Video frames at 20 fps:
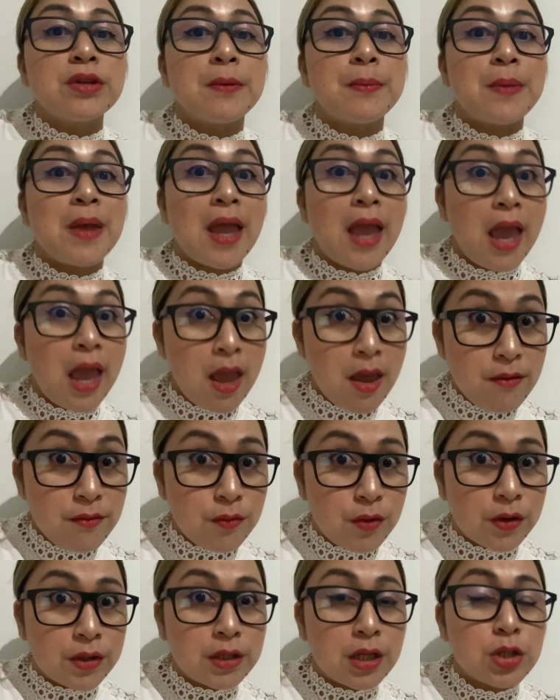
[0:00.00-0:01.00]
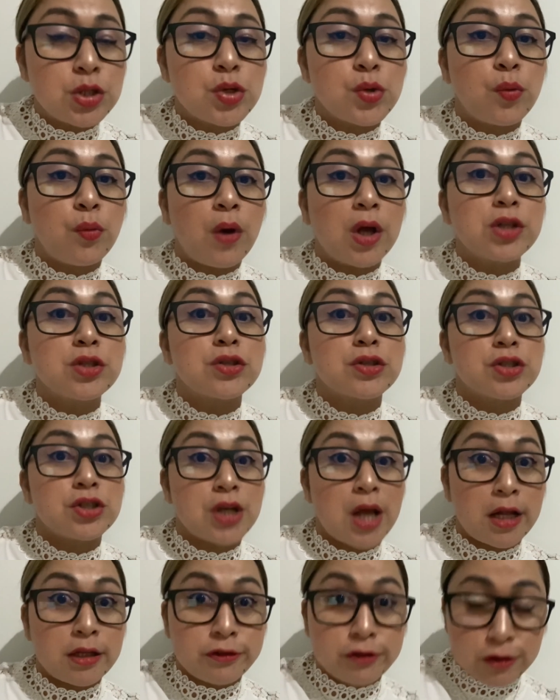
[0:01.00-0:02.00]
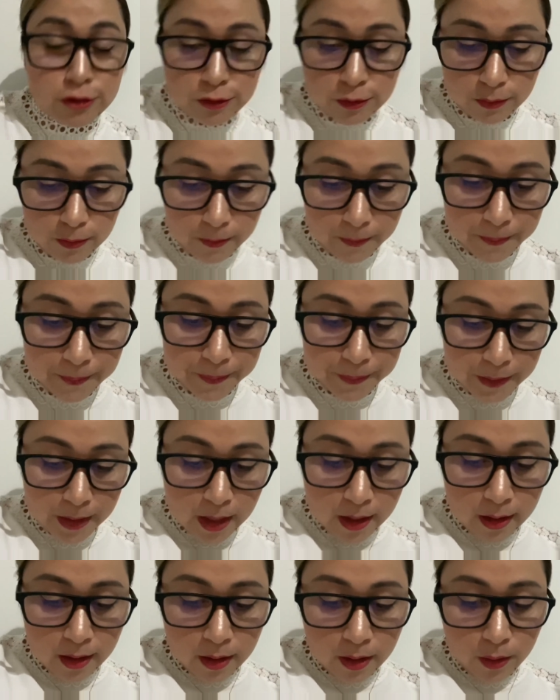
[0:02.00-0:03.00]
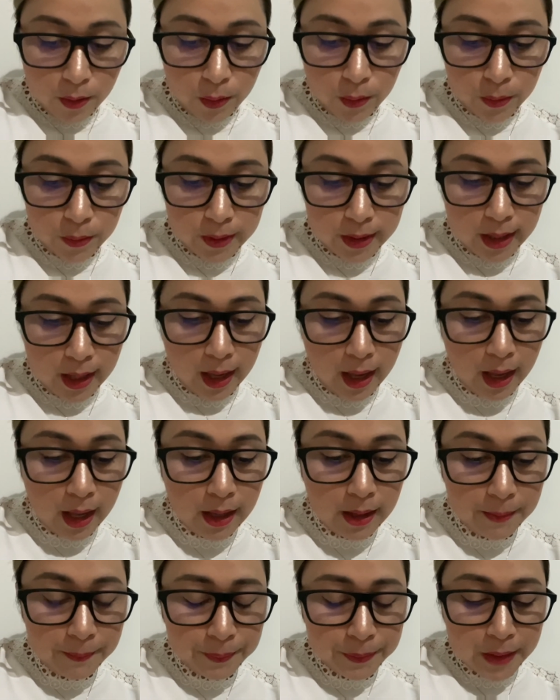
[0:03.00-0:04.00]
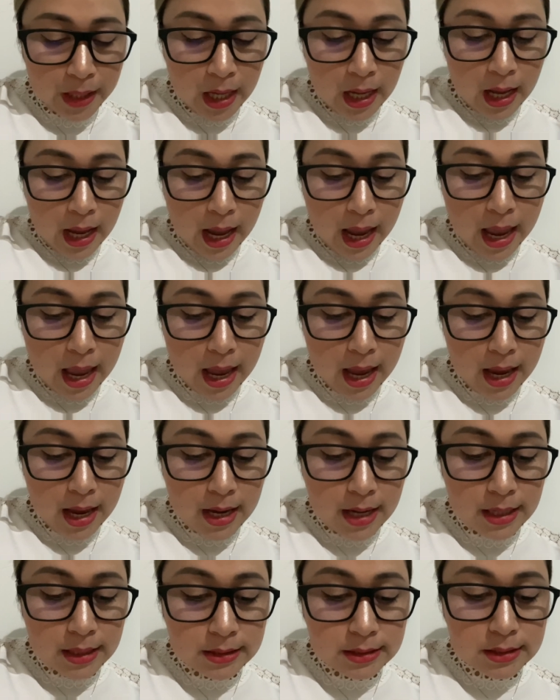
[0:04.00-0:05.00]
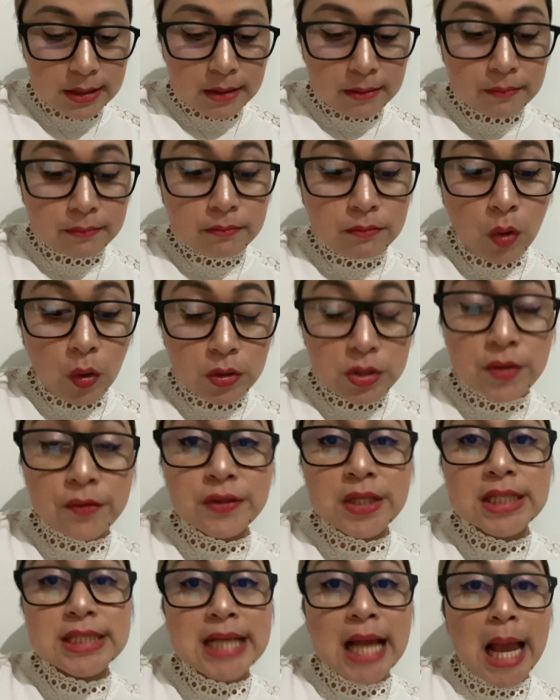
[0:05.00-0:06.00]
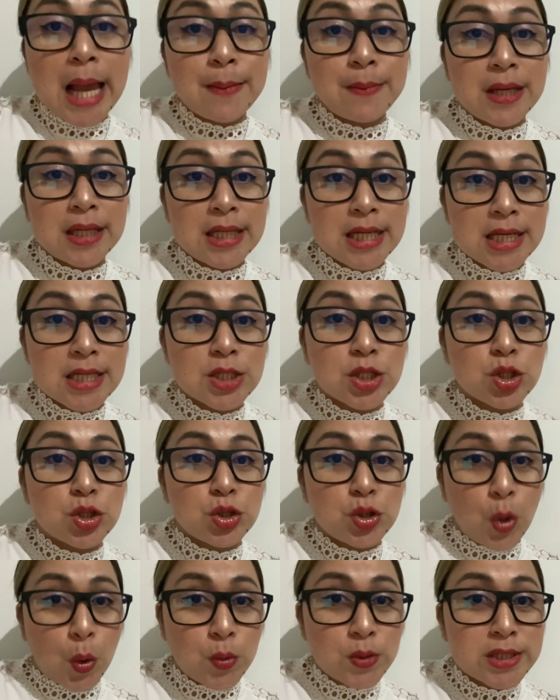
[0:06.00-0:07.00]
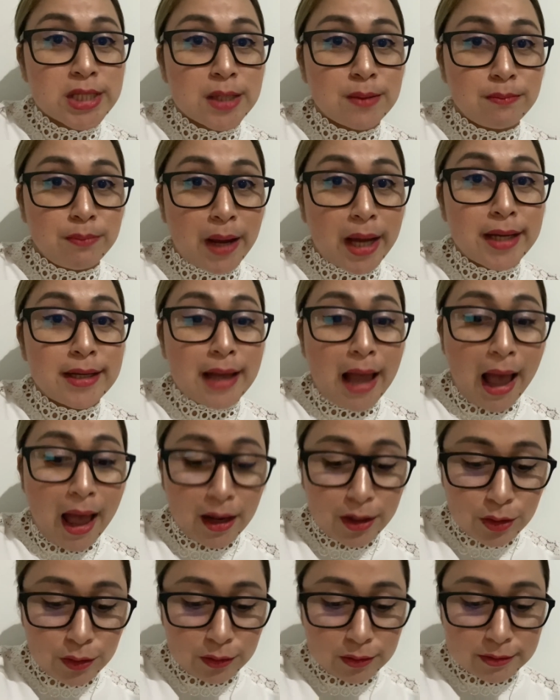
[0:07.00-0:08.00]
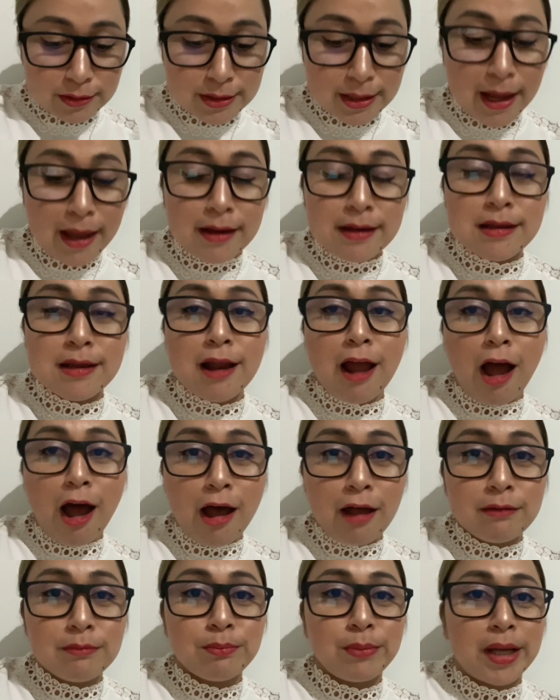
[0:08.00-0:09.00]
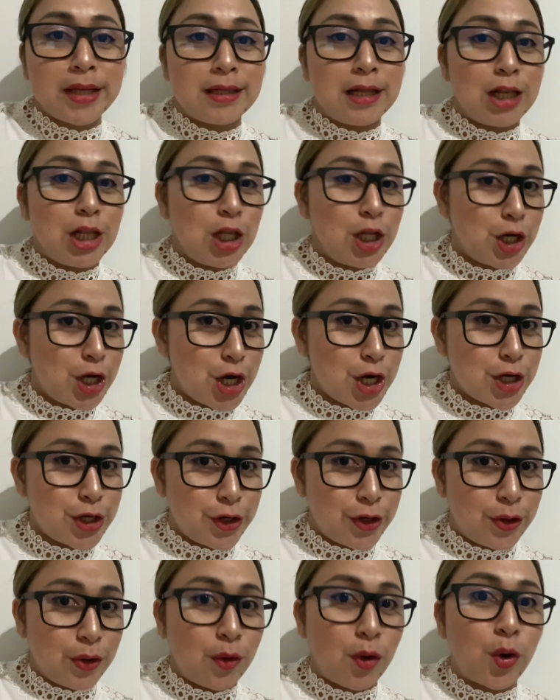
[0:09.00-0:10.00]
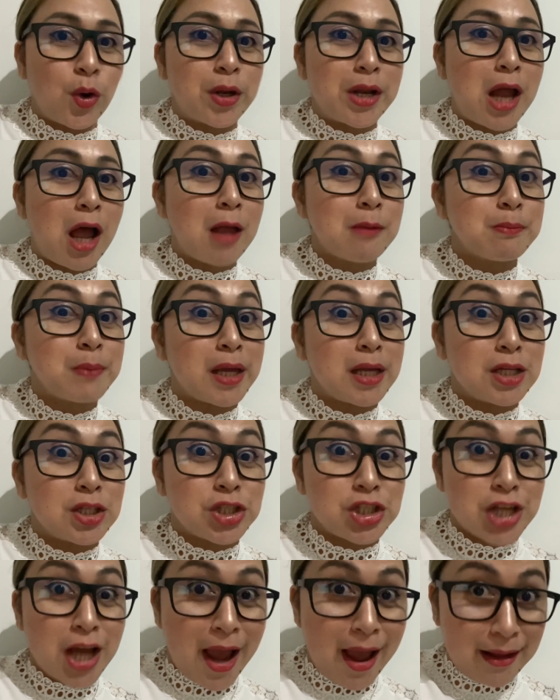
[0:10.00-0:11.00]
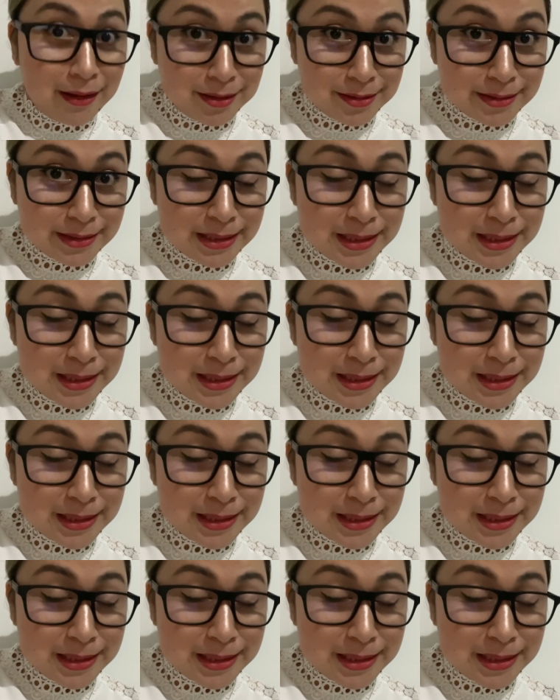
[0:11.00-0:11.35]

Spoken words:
behavior that you want your child to do. Okay? And most of the time, it is chosen by the adult and not by the learner or not by the child.